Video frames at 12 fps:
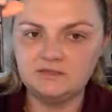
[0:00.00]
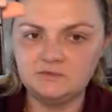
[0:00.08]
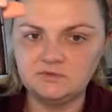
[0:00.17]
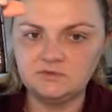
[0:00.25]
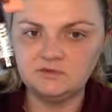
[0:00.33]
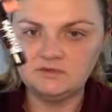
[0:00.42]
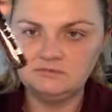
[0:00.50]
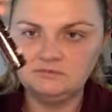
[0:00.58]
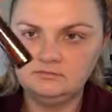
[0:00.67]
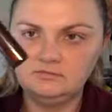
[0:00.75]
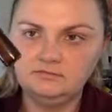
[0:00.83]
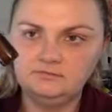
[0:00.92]
This one's
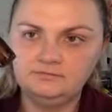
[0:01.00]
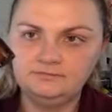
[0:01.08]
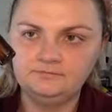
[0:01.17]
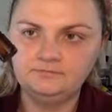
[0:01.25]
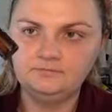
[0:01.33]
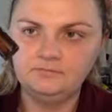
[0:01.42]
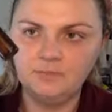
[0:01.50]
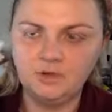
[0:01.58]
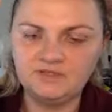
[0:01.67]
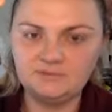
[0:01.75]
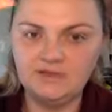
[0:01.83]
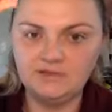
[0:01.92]

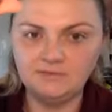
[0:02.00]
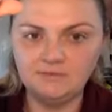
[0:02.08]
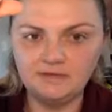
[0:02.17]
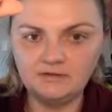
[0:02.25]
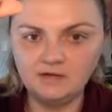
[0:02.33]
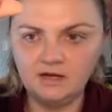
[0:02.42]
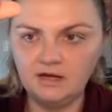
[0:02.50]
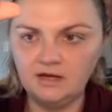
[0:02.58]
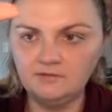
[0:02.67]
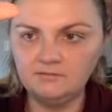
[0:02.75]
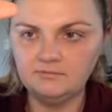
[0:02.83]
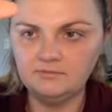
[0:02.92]
Lost Babe, but
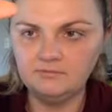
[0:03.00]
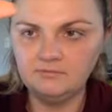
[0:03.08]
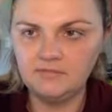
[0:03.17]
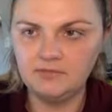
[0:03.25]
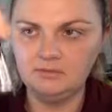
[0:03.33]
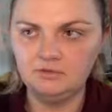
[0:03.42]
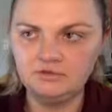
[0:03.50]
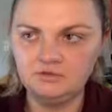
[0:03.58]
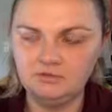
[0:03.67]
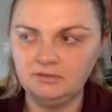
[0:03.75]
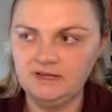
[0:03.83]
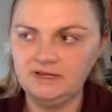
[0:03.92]
an
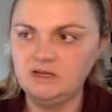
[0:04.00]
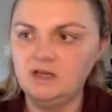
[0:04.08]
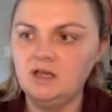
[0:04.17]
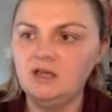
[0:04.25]
emotional blend.